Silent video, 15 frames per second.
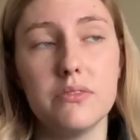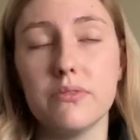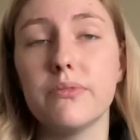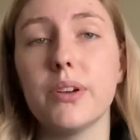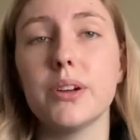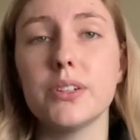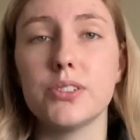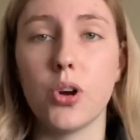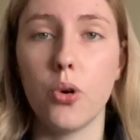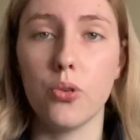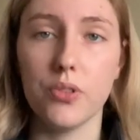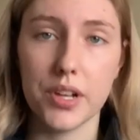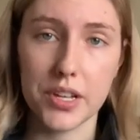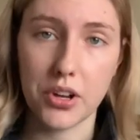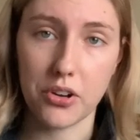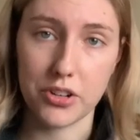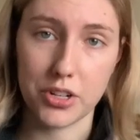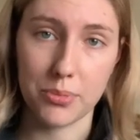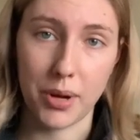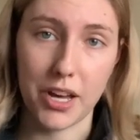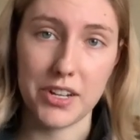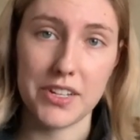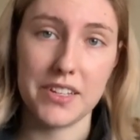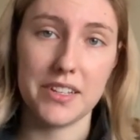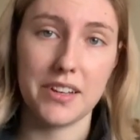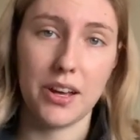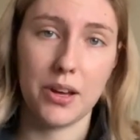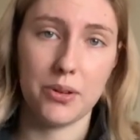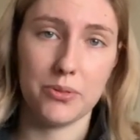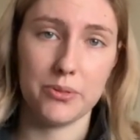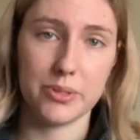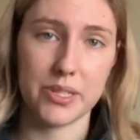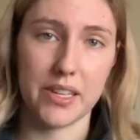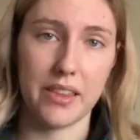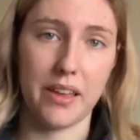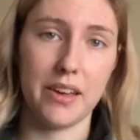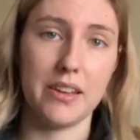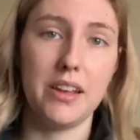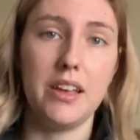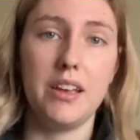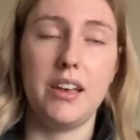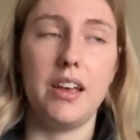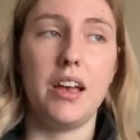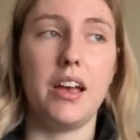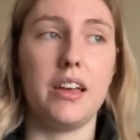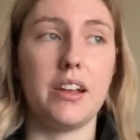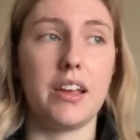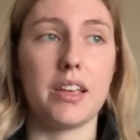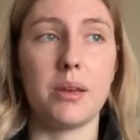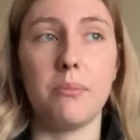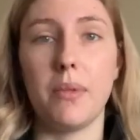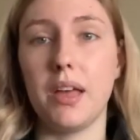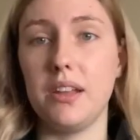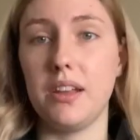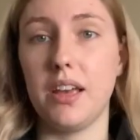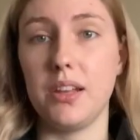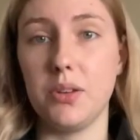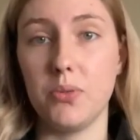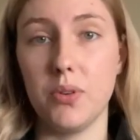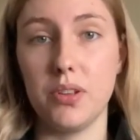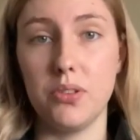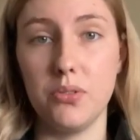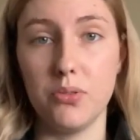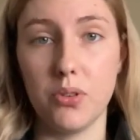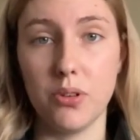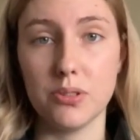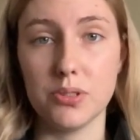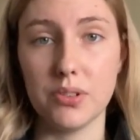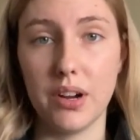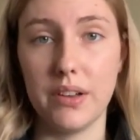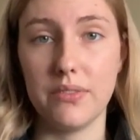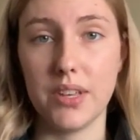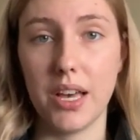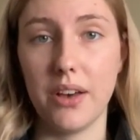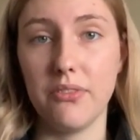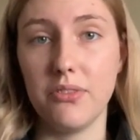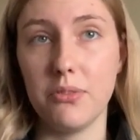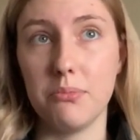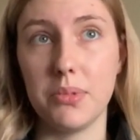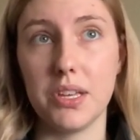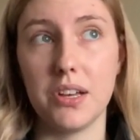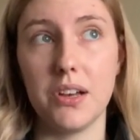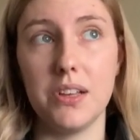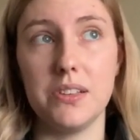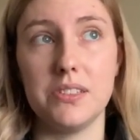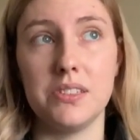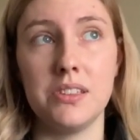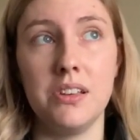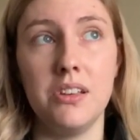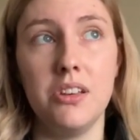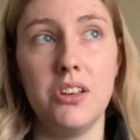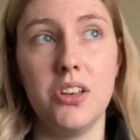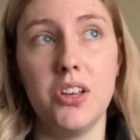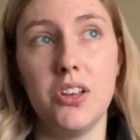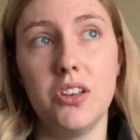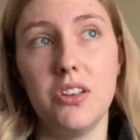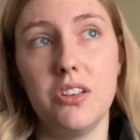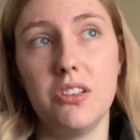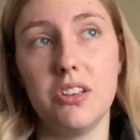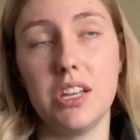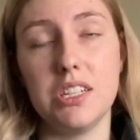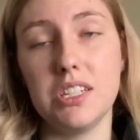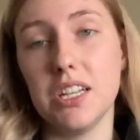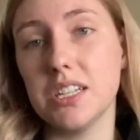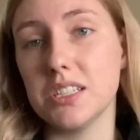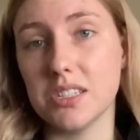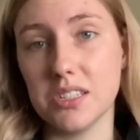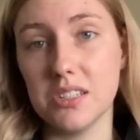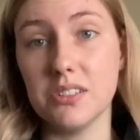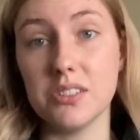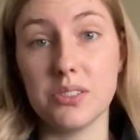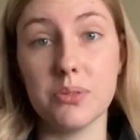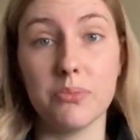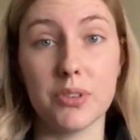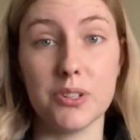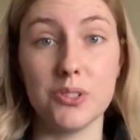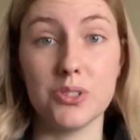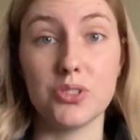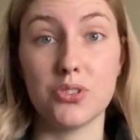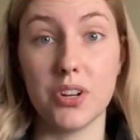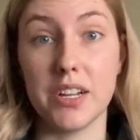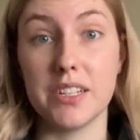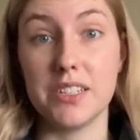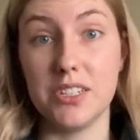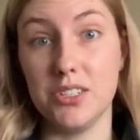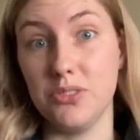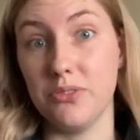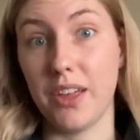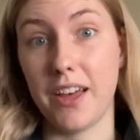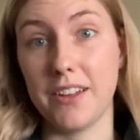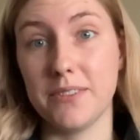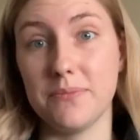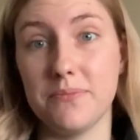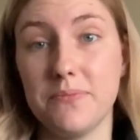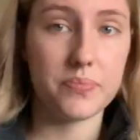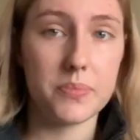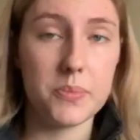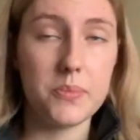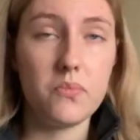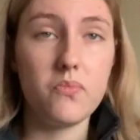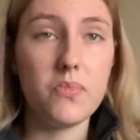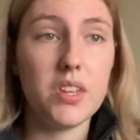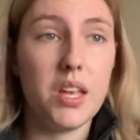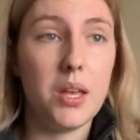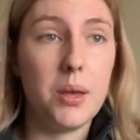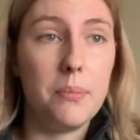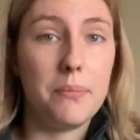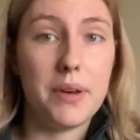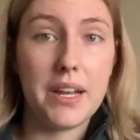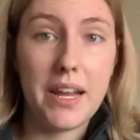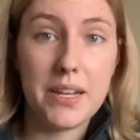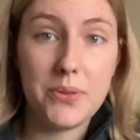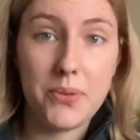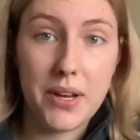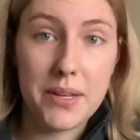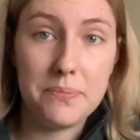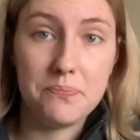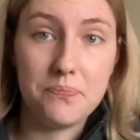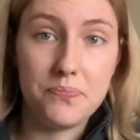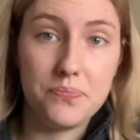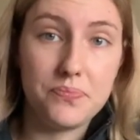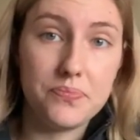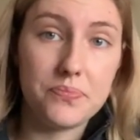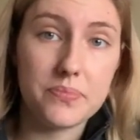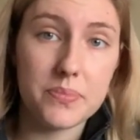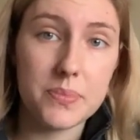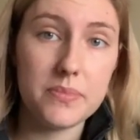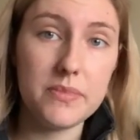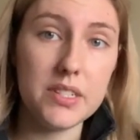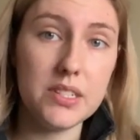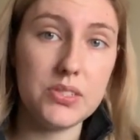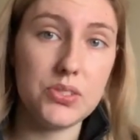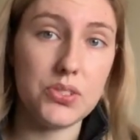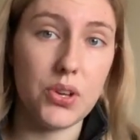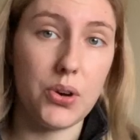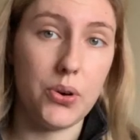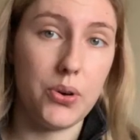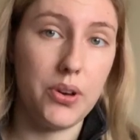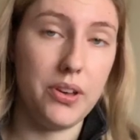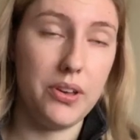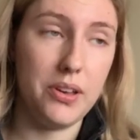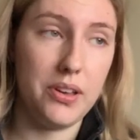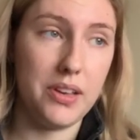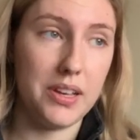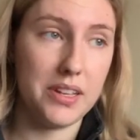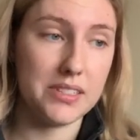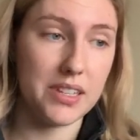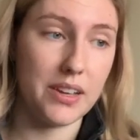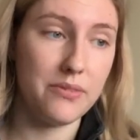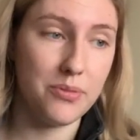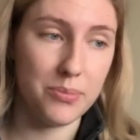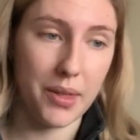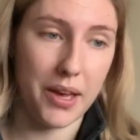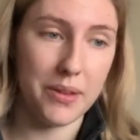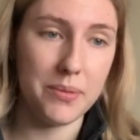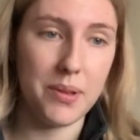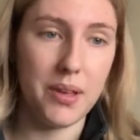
very tolling on your body, I will say that. And I commend anyone who goes through IVF because it takes some real strength to do that. But anyway, so aside from that,